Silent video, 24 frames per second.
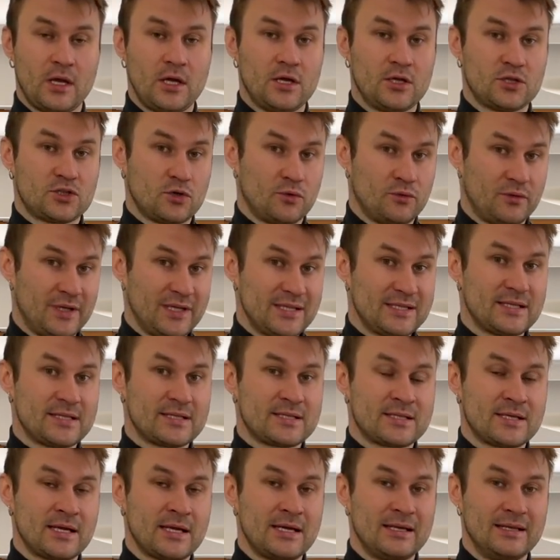So this
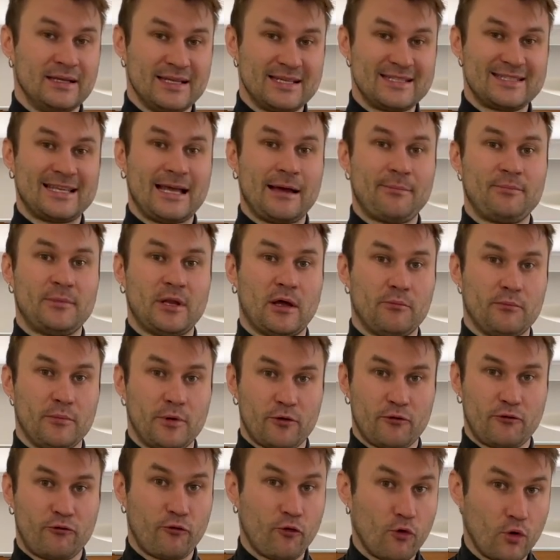is the step
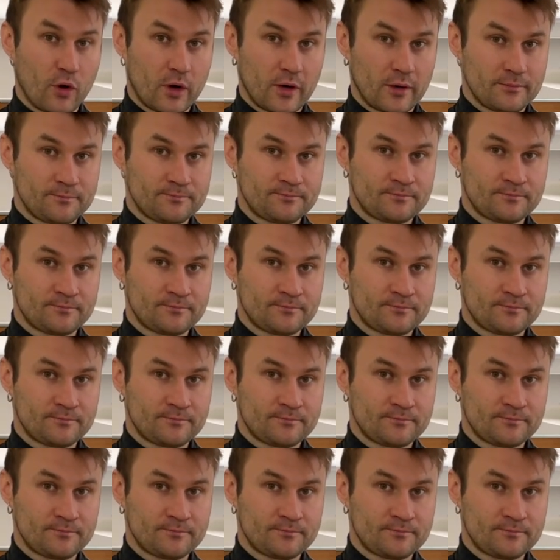number 4.